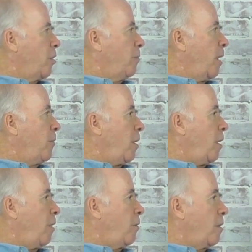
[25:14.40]
So
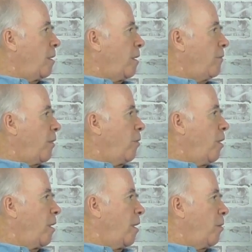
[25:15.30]
maybe if I
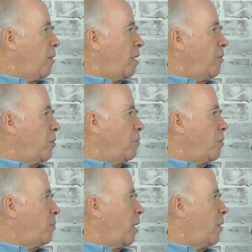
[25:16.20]
want to get rid of some
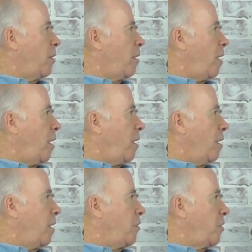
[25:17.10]
specular
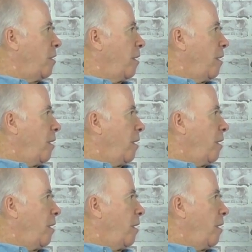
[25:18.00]
highlights,